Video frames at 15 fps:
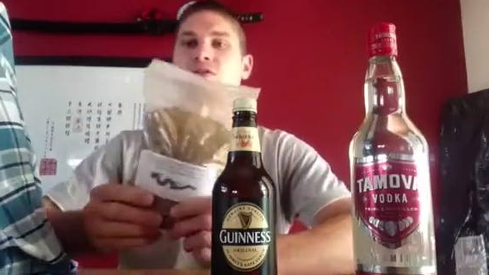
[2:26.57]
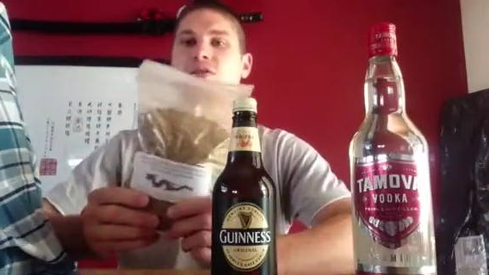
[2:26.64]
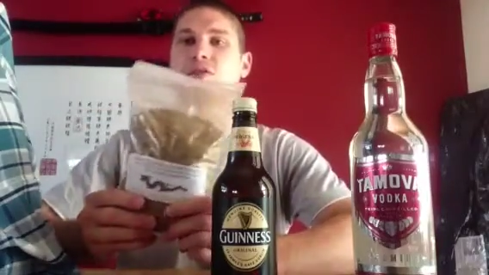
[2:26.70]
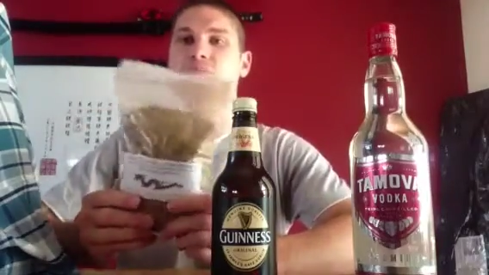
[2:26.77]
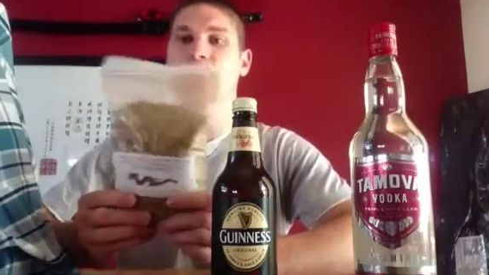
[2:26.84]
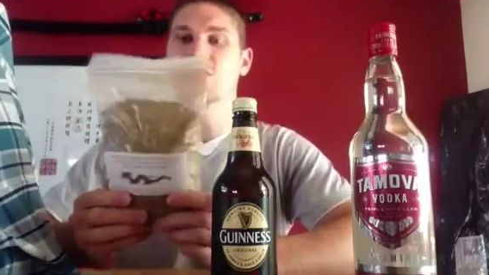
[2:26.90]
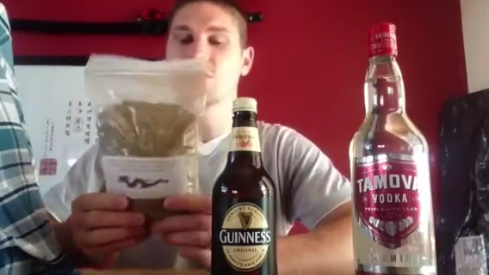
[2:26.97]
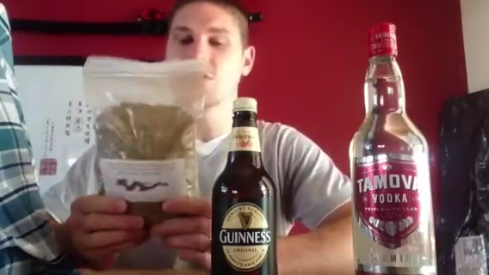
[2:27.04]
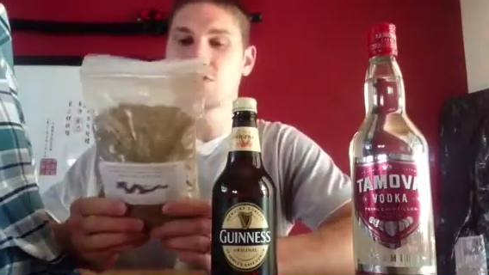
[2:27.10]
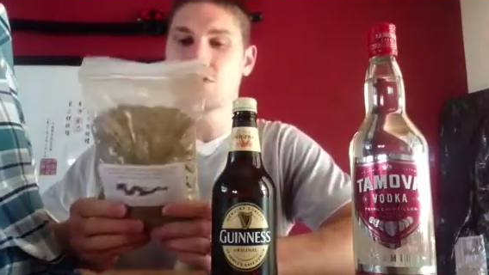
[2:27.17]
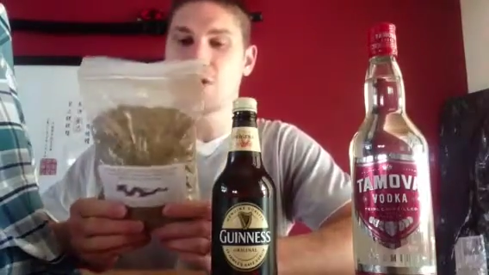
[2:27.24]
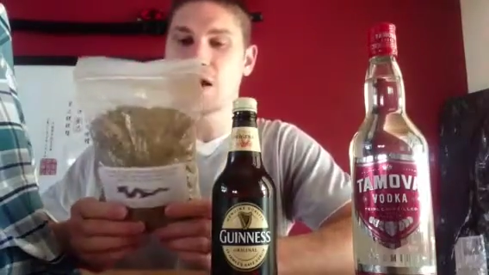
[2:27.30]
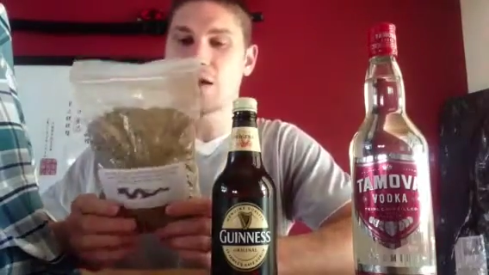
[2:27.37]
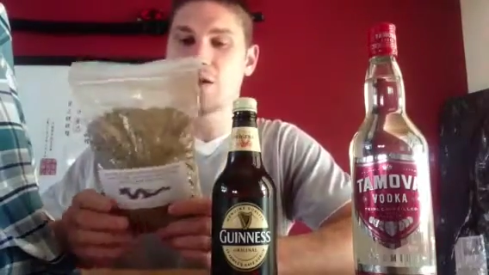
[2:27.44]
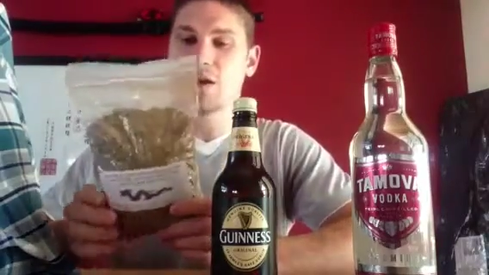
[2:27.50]
So because of
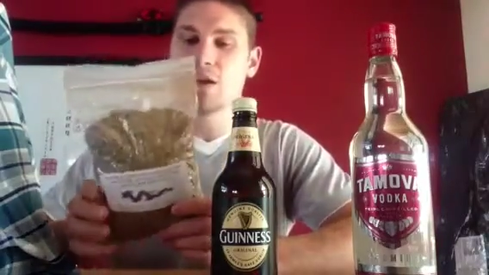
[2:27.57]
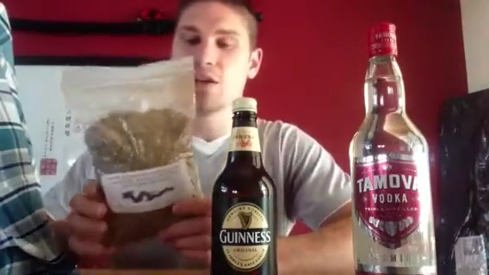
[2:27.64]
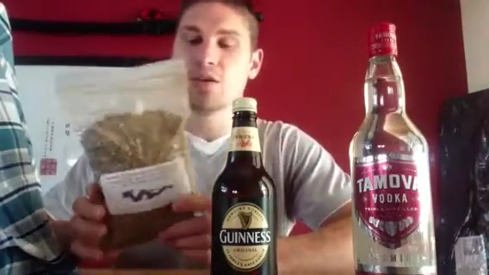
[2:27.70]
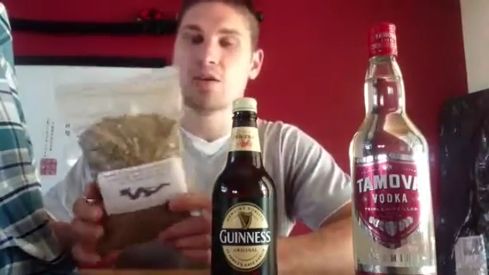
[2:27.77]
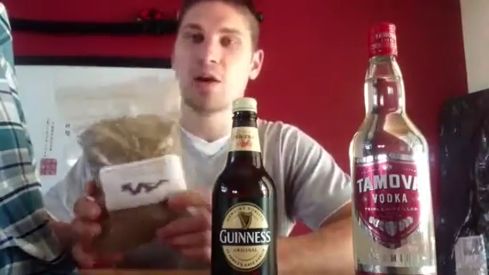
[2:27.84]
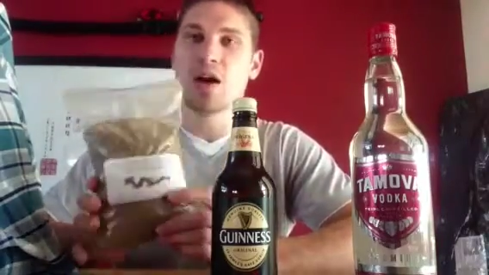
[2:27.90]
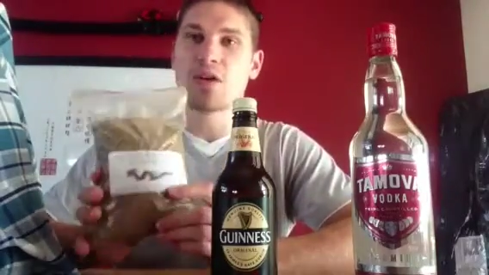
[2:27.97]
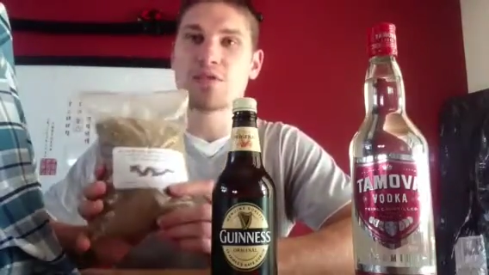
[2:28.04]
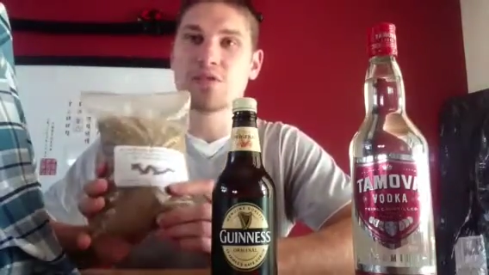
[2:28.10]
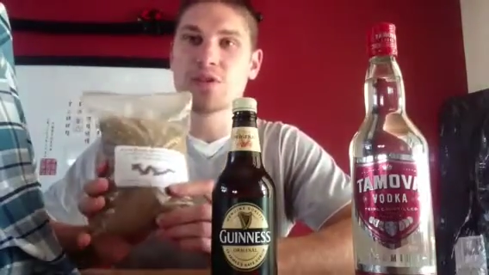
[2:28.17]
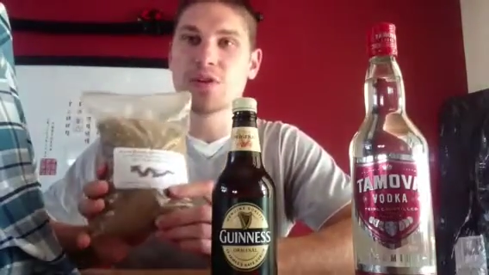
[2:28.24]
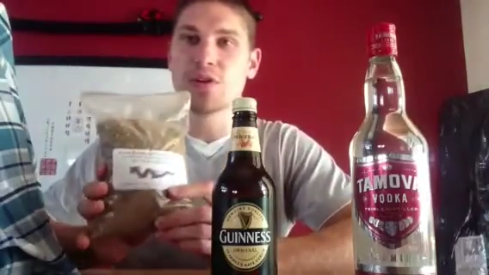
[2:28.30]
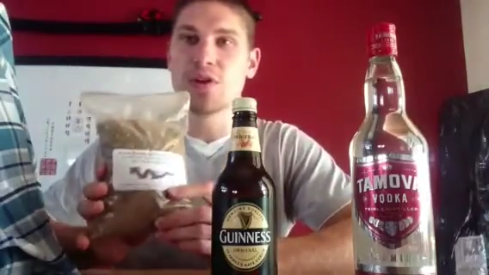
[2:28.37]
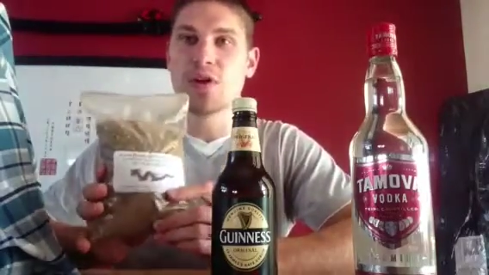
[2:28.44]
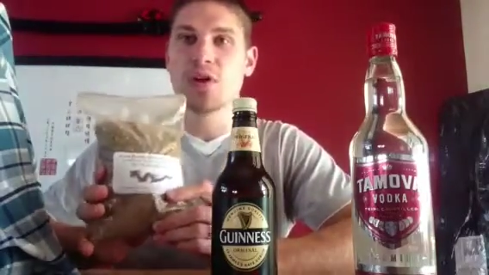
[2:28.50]
that, you have
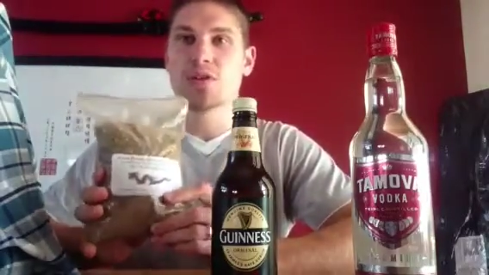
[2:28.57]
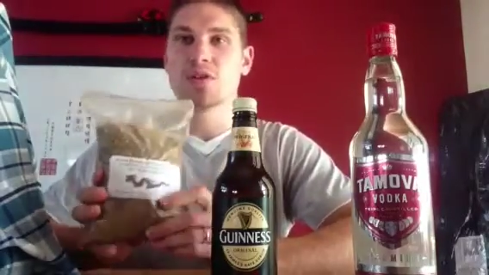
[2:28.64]
to